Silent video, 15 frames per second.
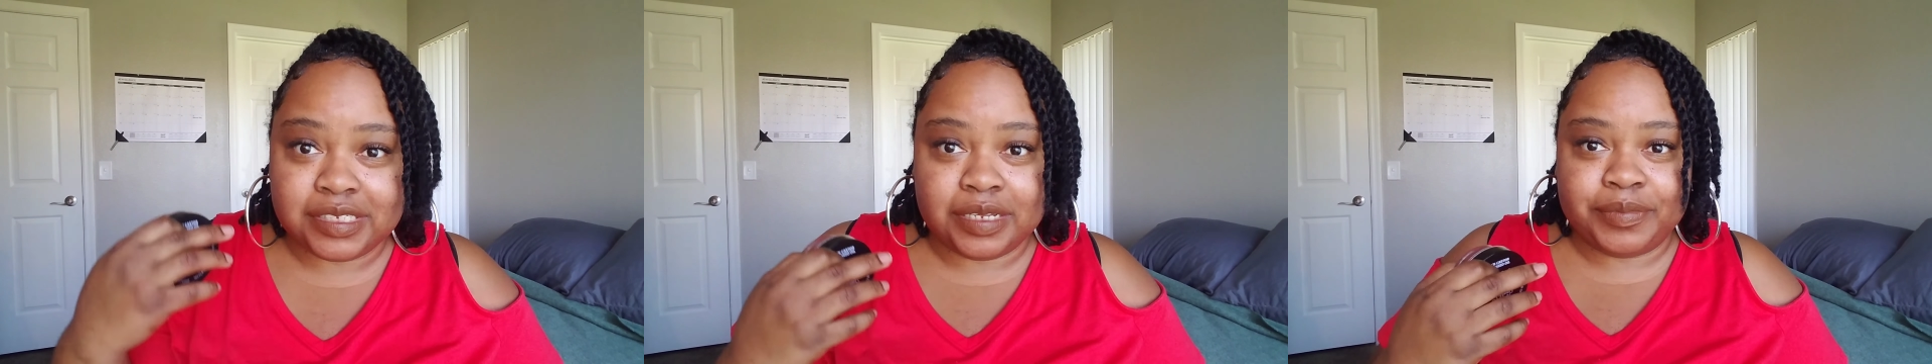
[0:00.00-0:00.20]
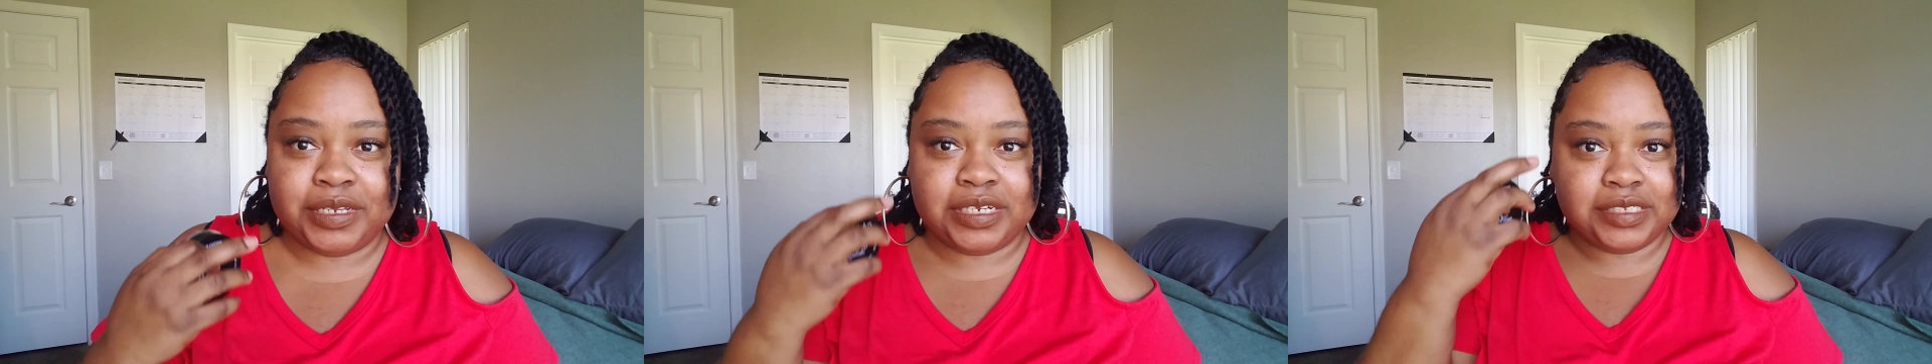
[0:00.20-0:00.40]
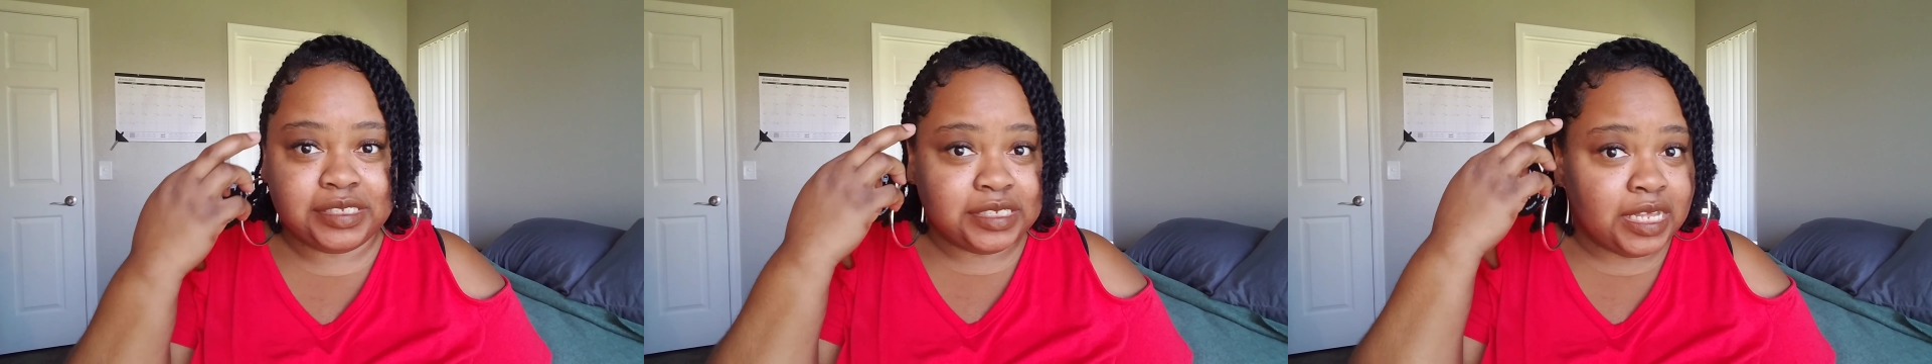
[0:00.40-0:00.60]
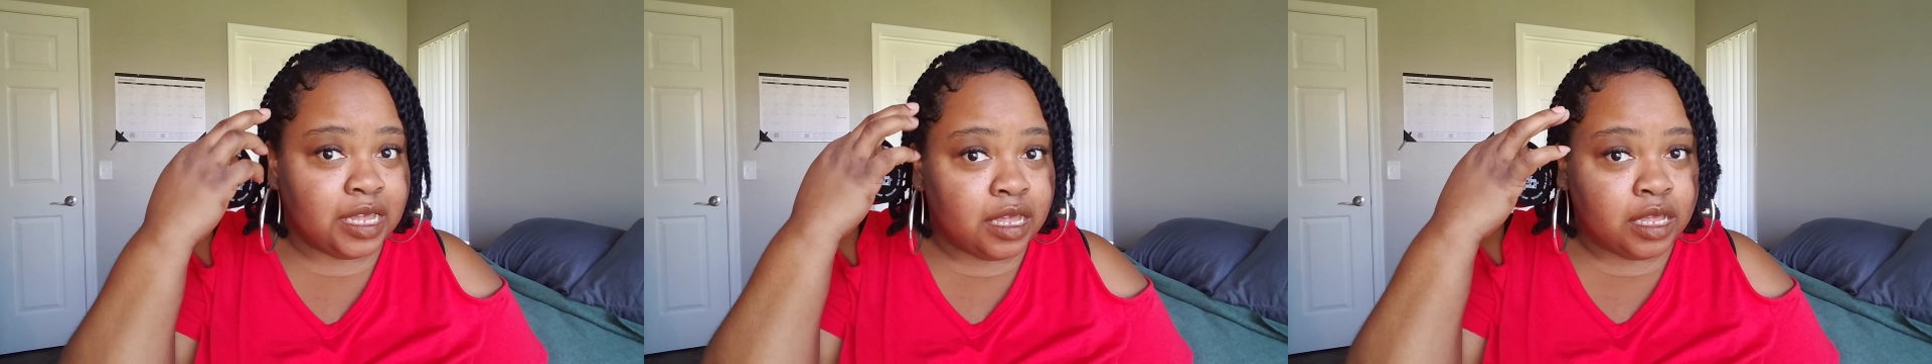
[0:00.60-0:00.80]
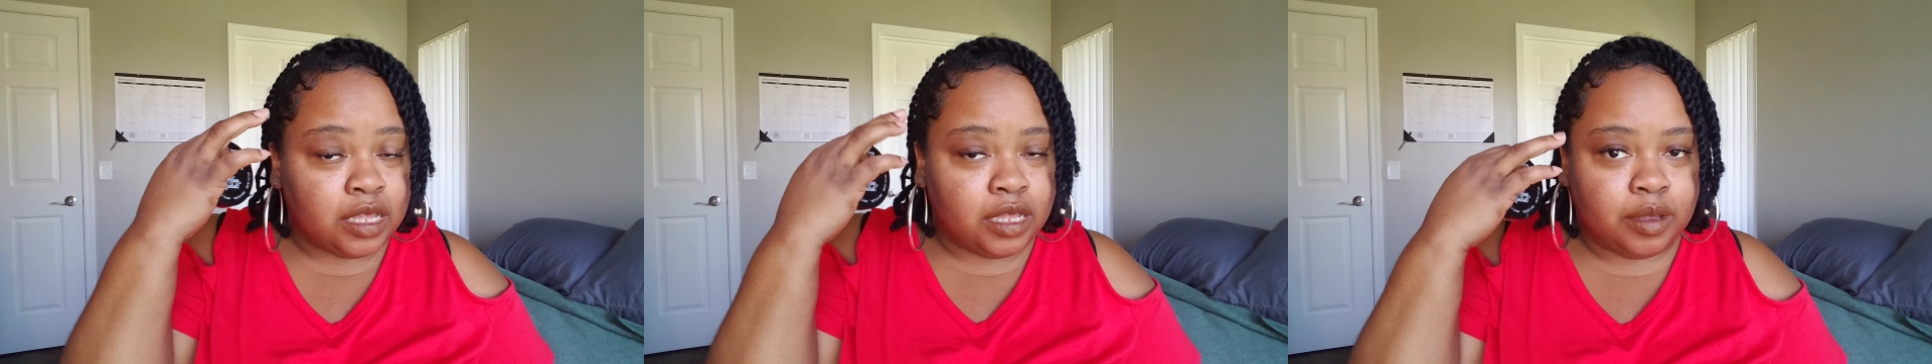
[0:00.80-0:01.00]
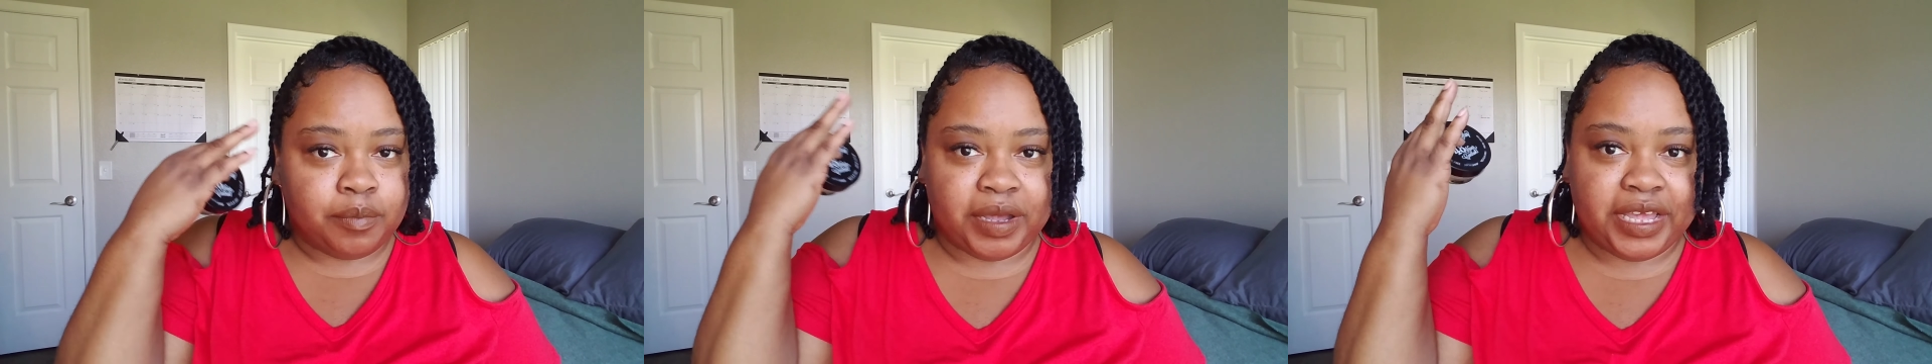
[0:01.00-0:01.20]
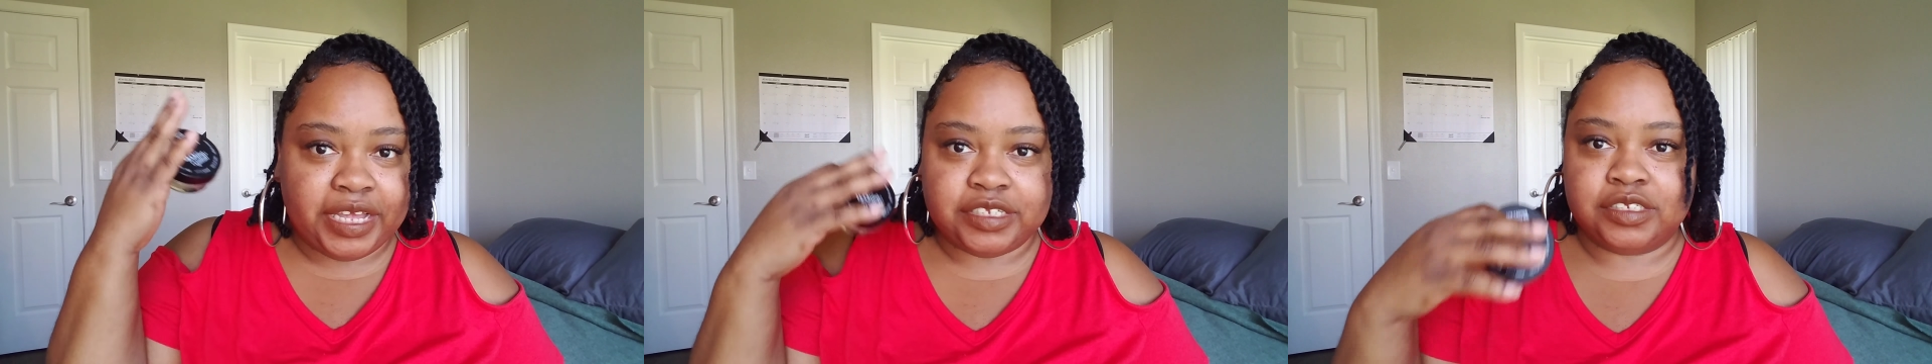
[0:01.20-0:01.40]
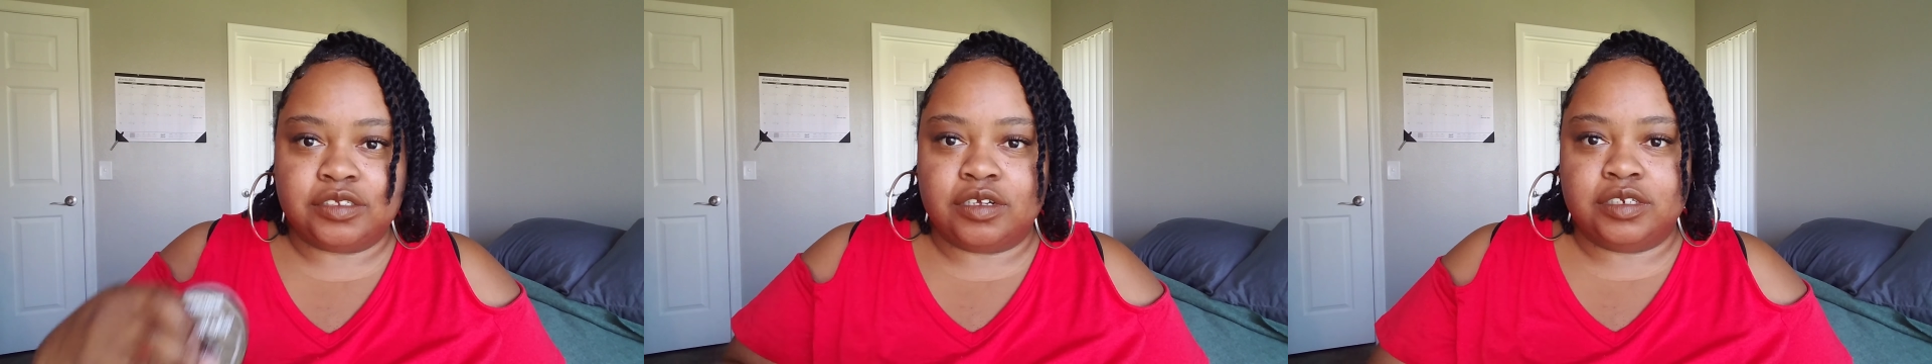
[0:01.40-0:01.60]
10 minutes, my
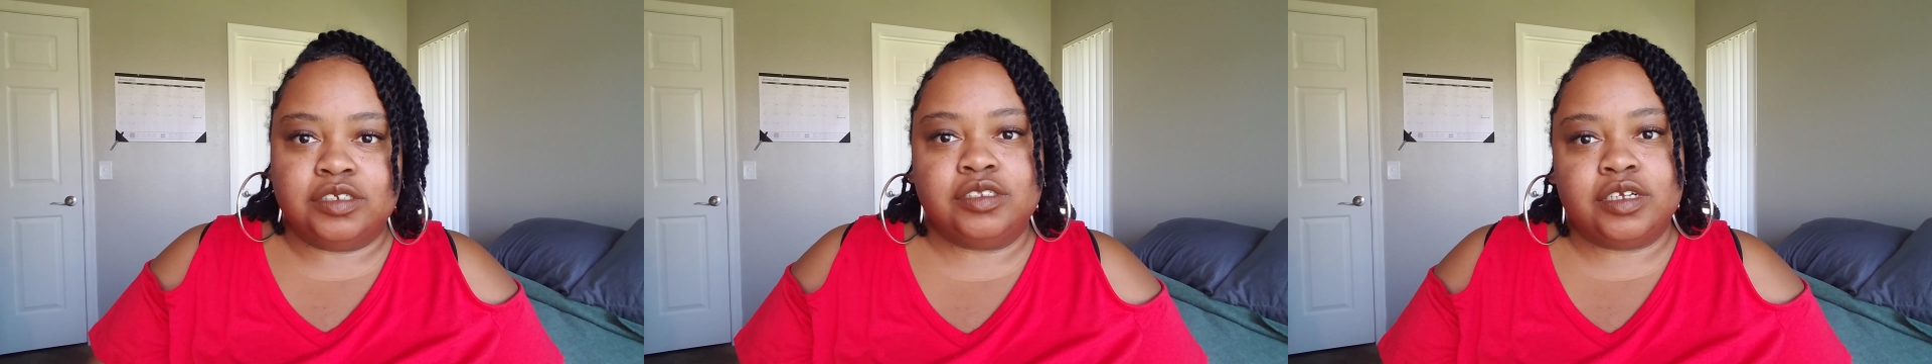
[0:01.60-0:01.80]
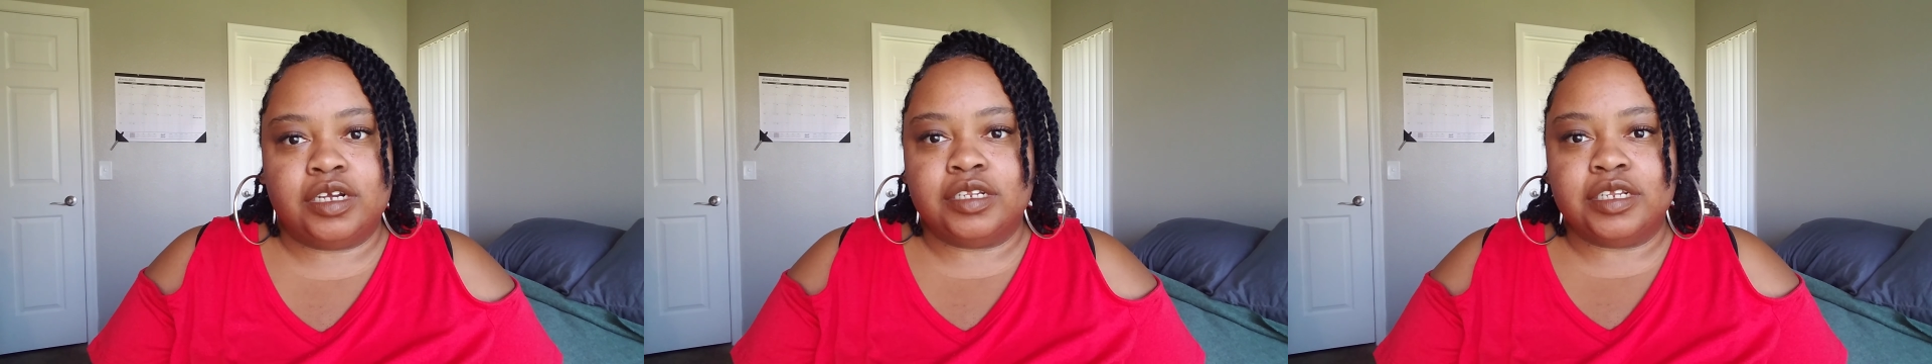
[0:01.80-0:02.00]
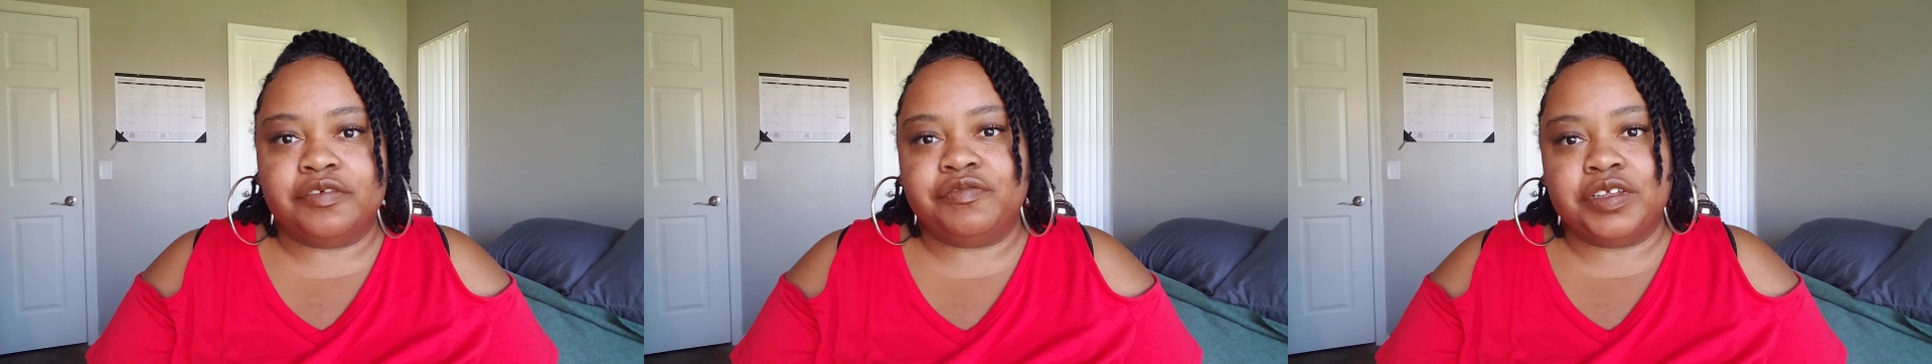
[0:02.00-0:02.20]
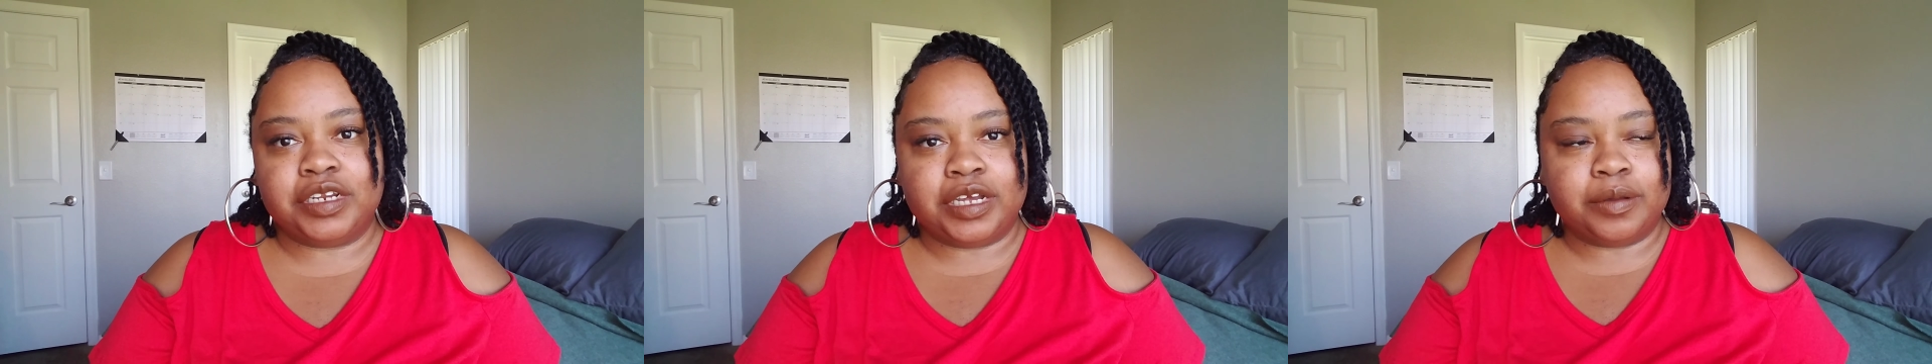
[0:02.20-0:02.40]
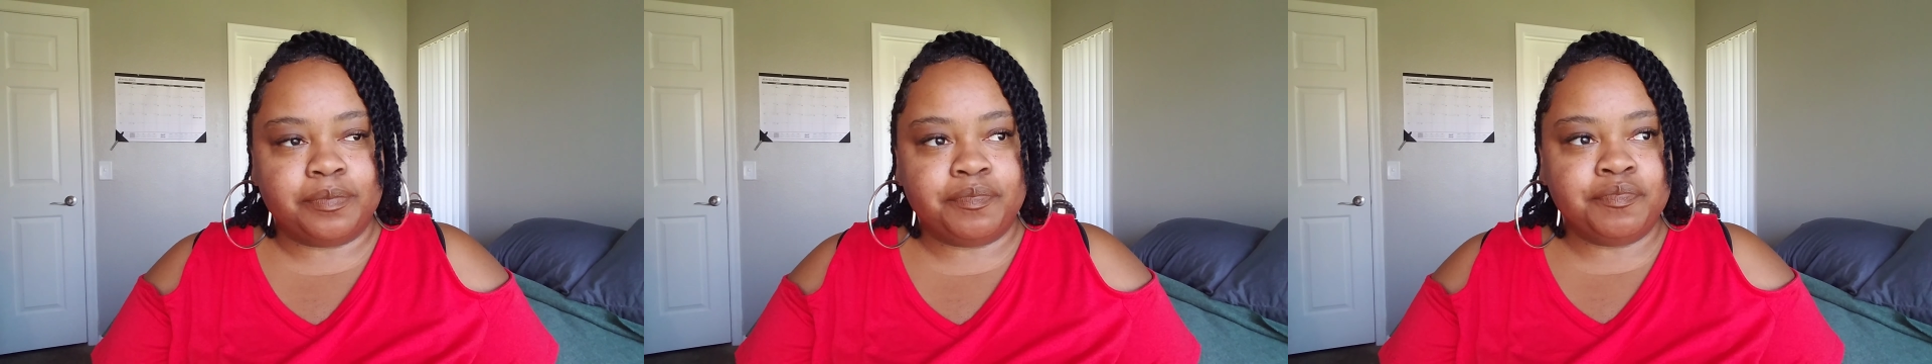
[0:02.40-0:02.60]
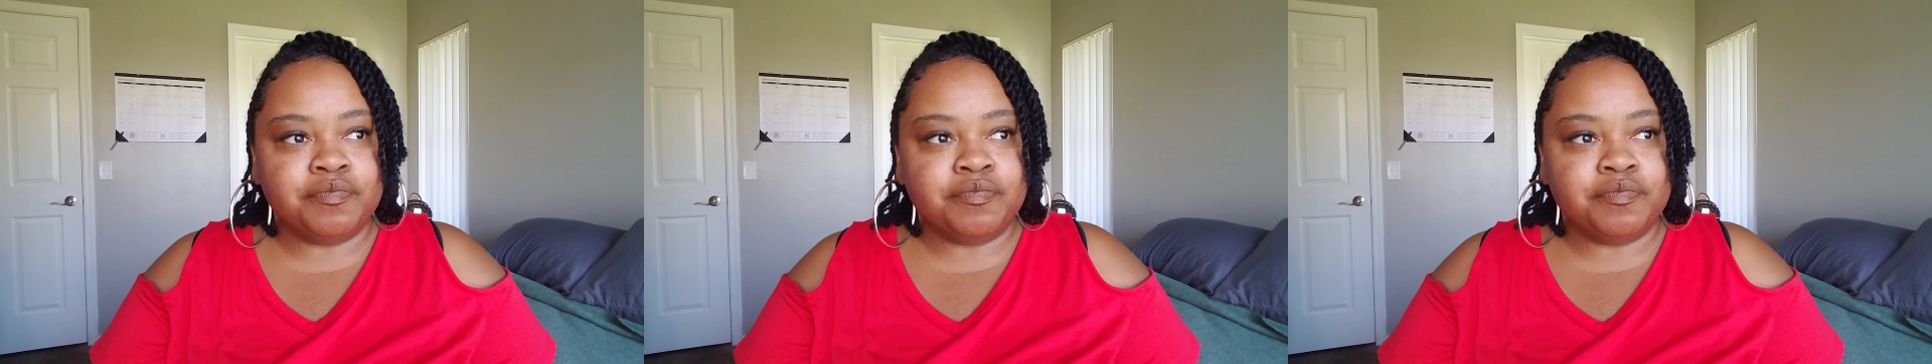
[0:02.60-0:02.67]
edge is gonna start lifting up.